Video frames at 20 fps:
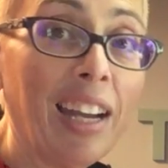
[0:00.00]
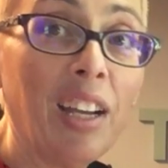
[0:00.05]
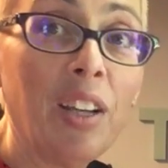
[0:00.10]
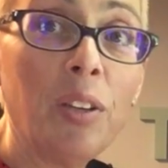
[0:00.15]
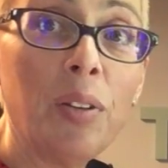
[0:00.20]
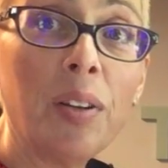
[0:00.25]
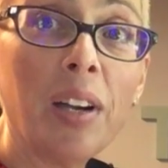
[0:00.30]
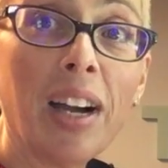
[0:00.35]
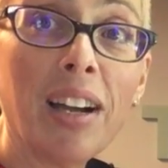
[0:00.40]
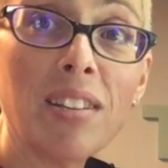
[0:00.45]
know
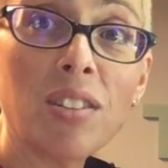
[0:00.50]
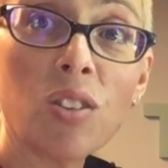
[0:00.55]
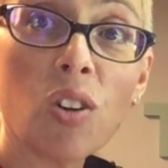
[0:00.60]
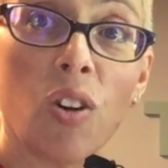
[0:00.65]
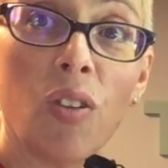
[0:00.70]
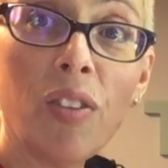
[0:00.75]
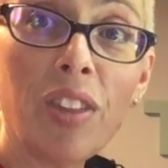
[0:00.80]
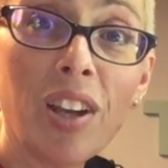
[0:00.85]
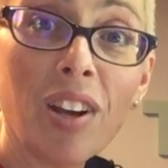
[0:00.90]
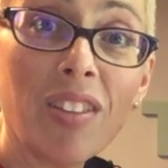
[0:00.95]
you guys are
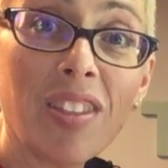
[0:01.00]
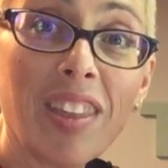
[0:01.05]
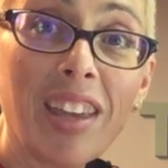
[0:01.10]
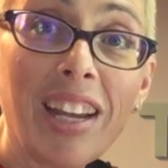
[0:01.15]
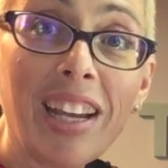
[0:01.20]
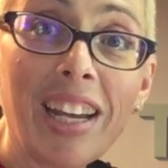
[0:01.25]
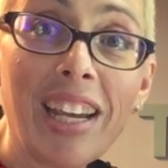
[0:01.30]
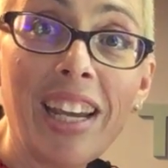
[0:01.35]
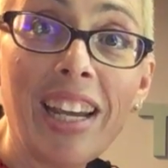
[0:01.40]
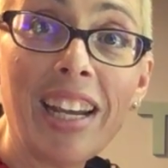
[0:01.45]
over there
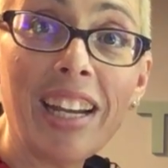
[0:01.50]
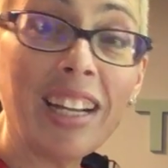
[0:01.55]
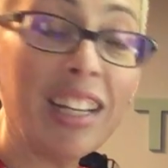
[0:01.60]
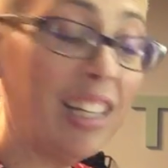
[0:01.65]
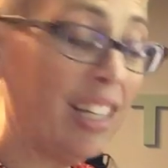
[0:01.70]
thinking,